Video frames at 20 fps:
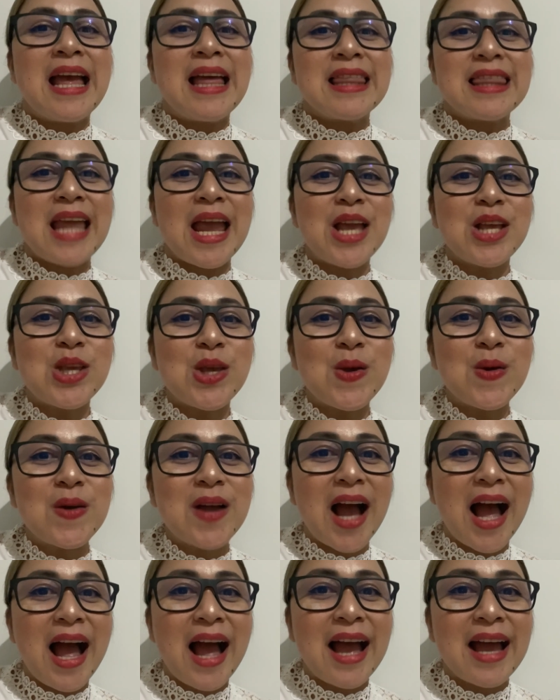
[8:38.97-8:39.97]
thank you
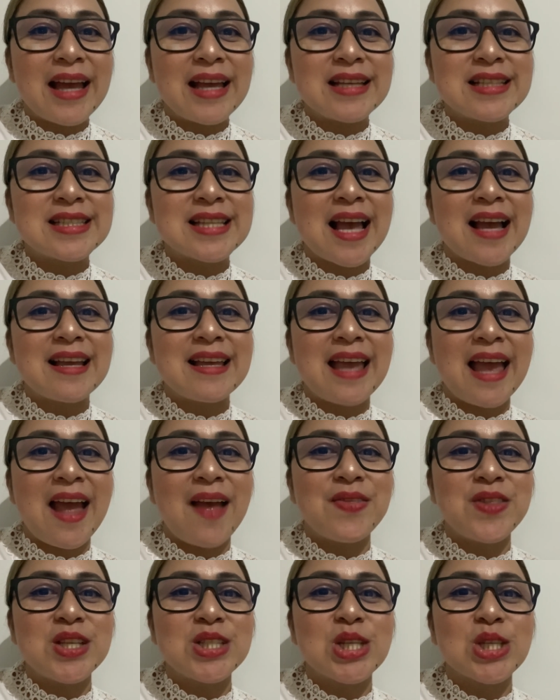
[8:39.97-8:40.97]
guys.
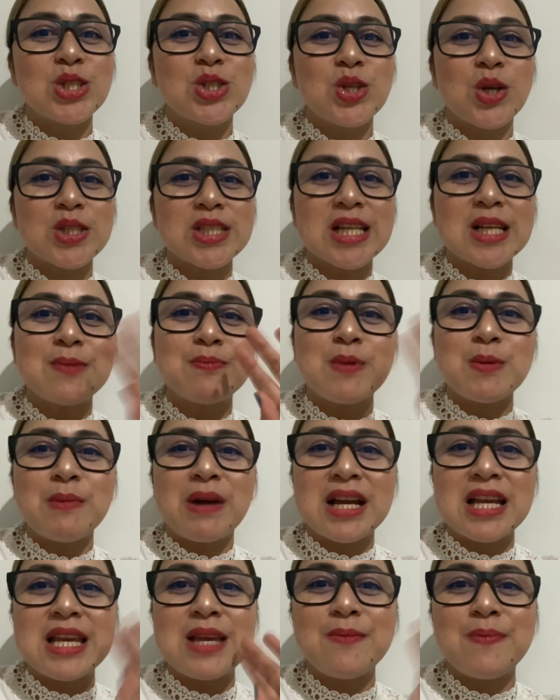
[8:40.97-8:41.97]
Again, this is Jocelyn P.
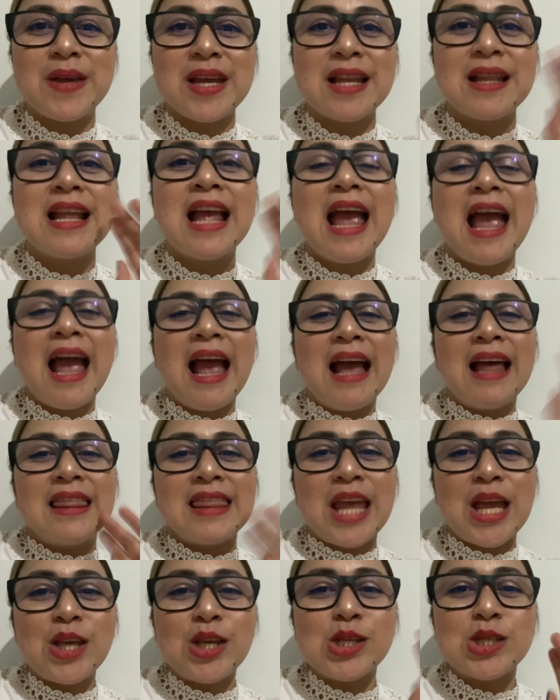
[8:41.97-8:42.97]
Mangibin.
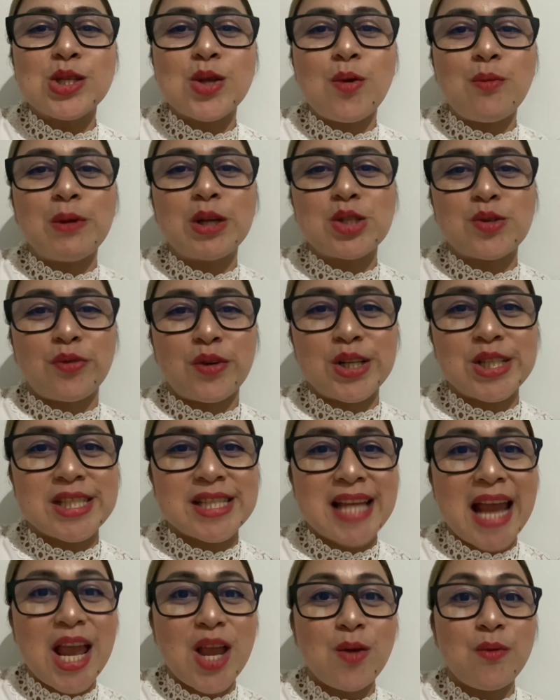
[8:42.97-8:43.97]
Thank you so much for
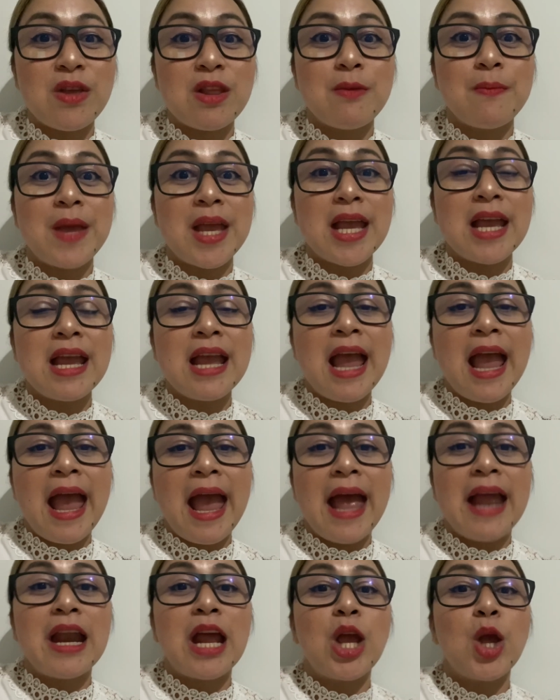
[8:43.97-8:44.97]
staying with me,
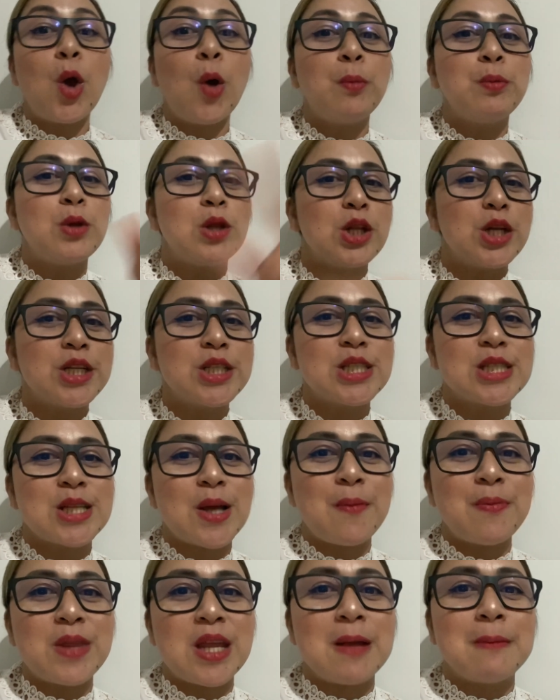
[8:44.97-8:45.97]
and I hope you learned
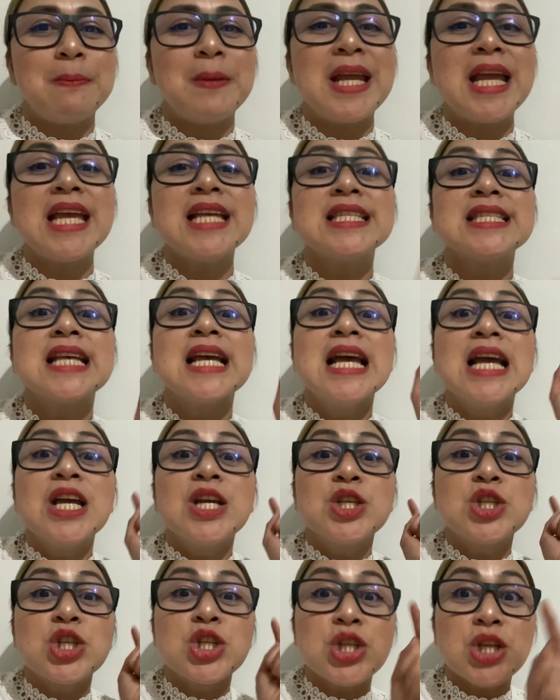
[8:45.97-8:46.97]
something. Please
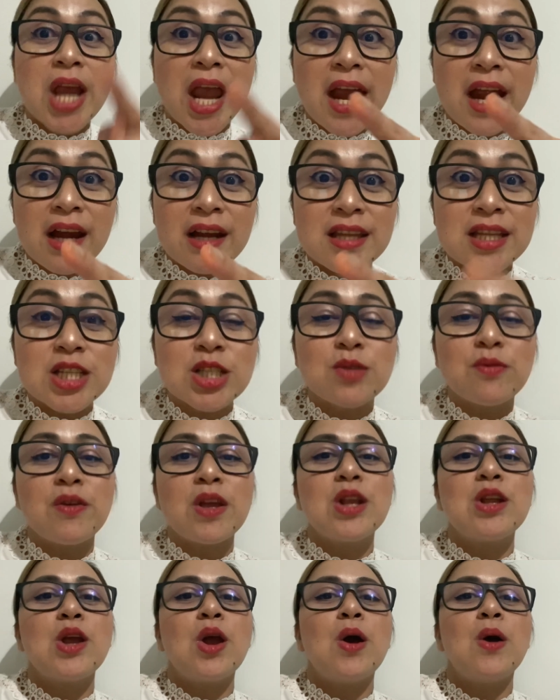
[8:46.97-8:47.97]
share this
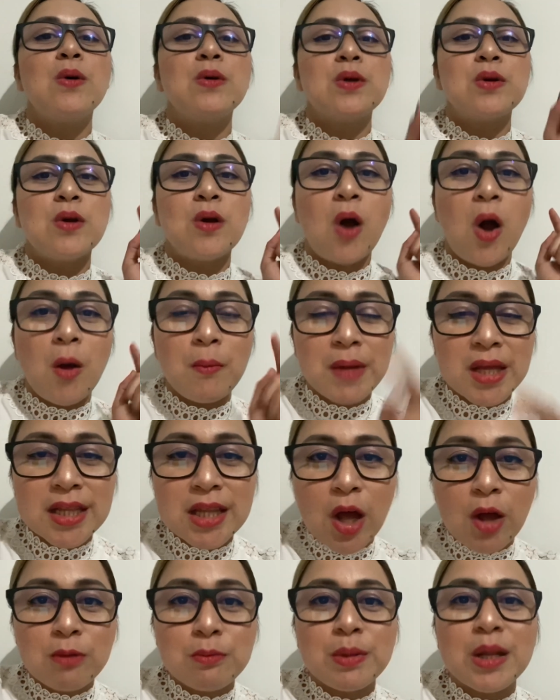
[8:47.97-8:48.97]
video, comment
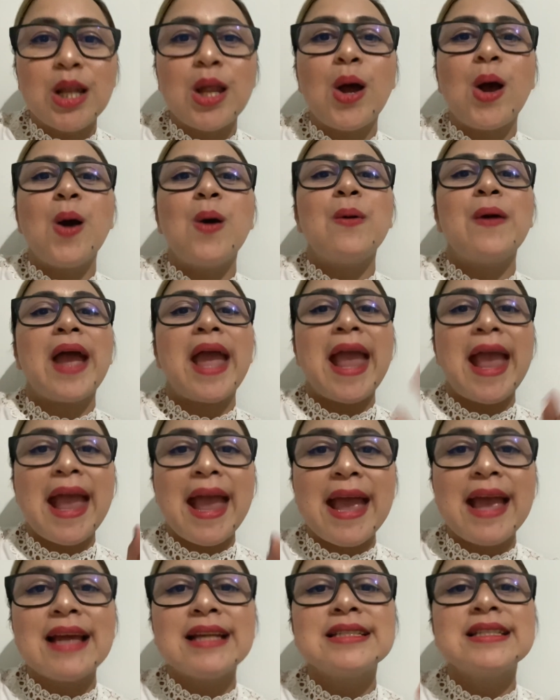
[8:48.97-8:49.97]
down below,
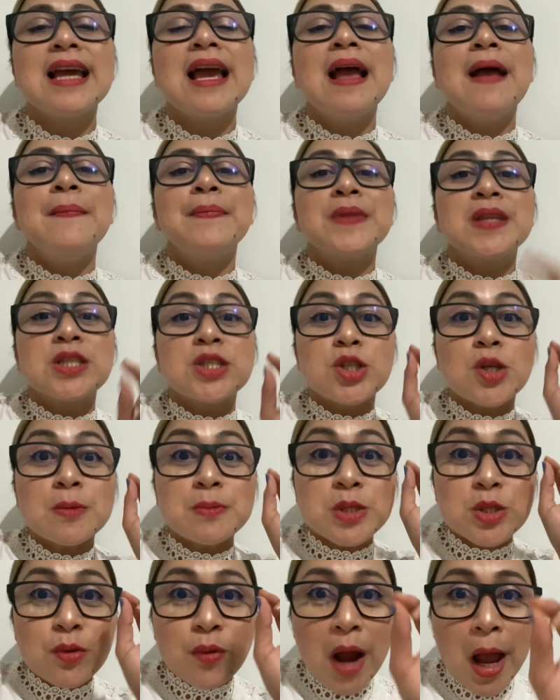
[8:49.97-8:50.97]
and
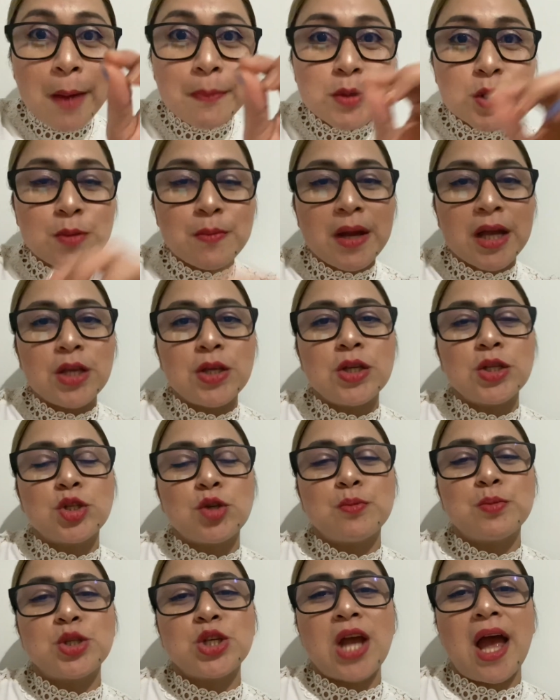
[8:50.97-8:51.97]
subscribe to my
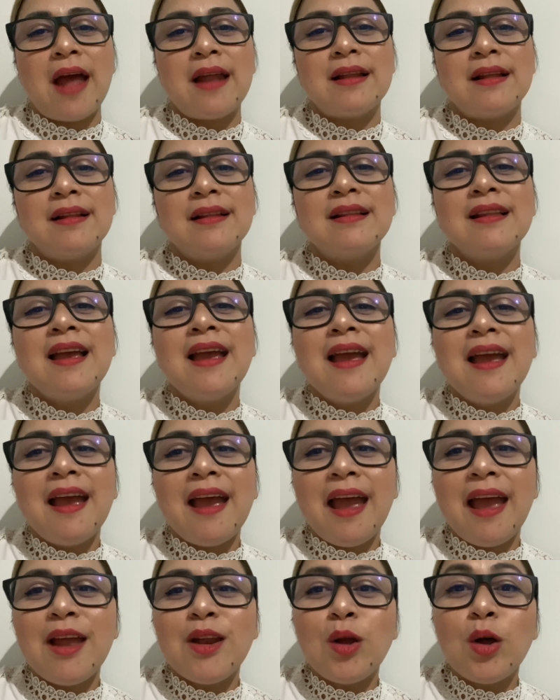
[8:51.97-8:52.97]
YouTube channel,
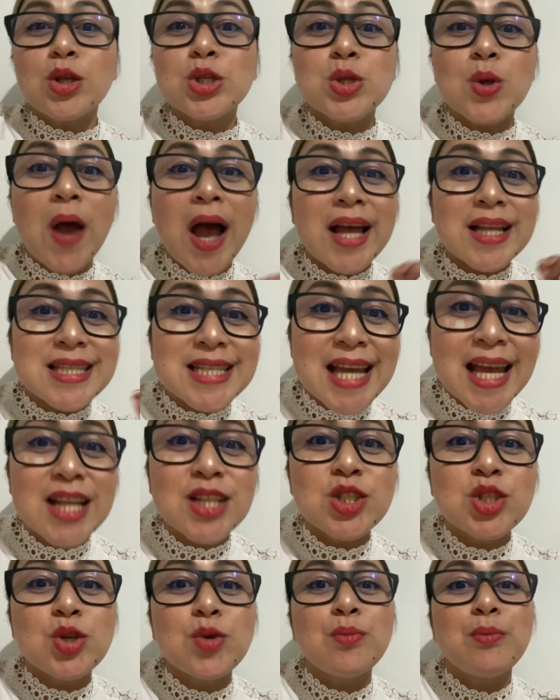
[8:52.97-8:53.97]
and also
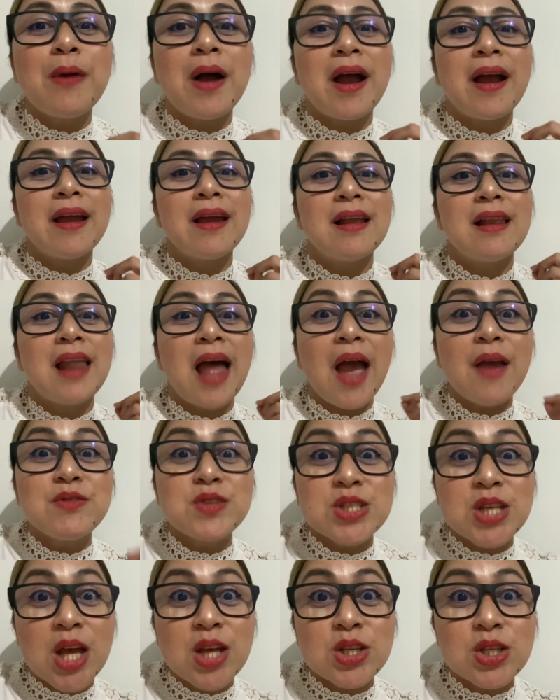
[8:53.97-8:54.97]
attend to my live
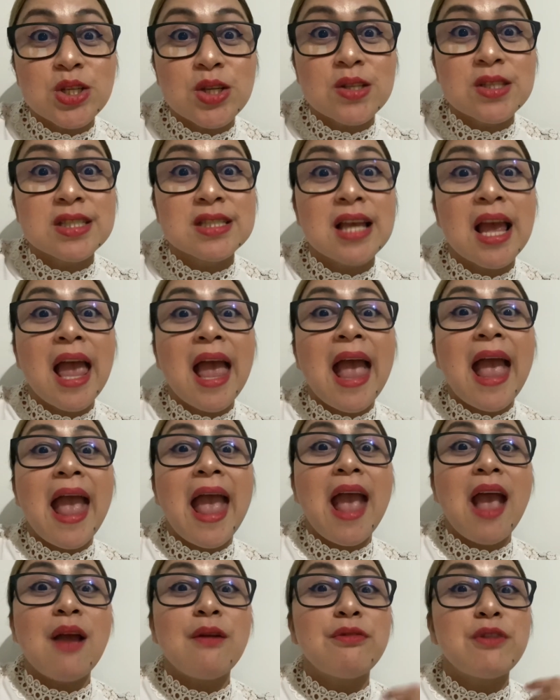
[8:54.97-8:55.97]
sessions
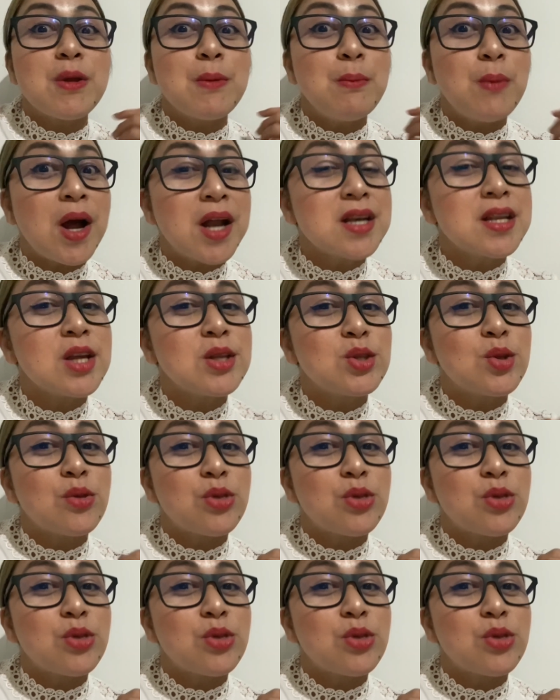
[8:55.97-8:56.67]
every Monday to